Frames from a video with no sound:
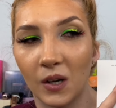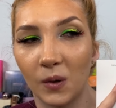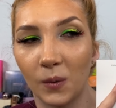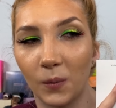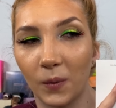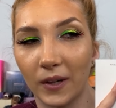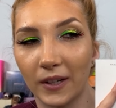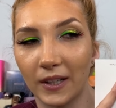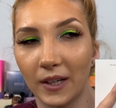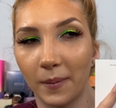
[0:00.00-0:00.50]

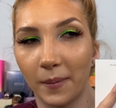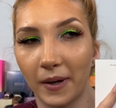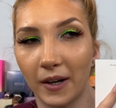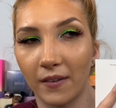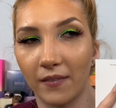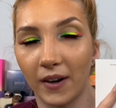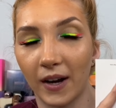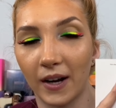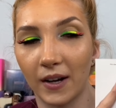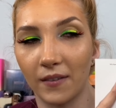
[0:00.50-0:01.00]
Wasn't a big
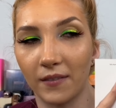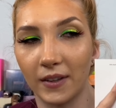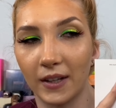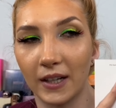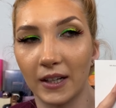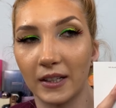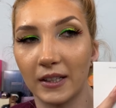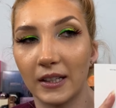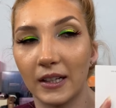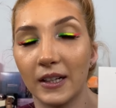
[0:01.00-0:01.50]
fan of this.